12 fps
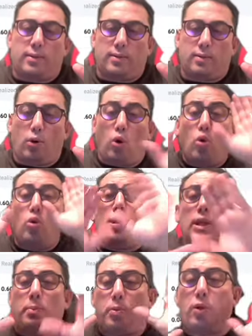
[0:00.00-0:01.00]

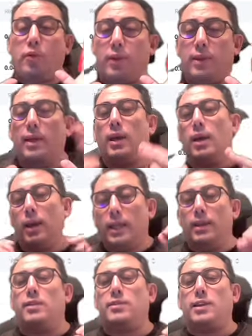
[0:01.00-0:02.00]
only profit in
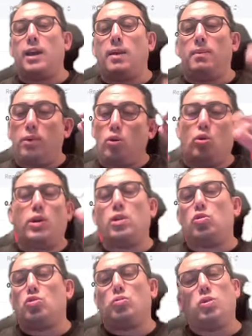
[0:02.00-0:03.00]
this game you can
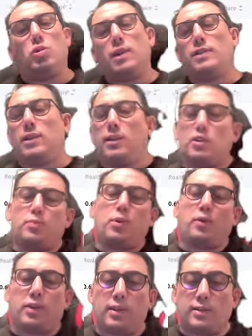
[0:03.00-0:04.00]
choose you can say this
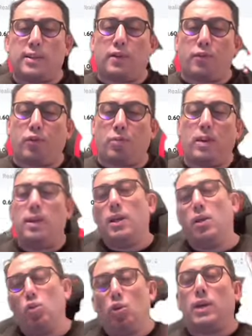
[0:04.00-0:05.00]
profit is enough for me
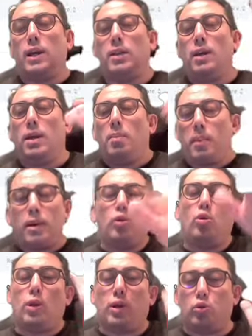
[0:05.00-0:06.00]
you can
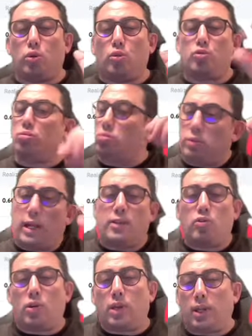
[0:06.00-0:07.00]
manually close that's
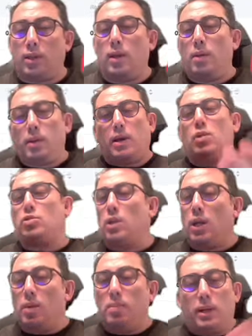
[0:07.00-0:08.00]
okay because
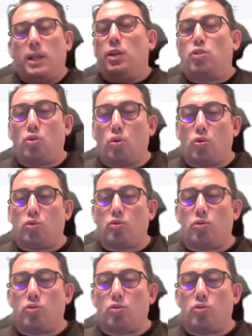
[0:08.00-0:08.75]
money is yours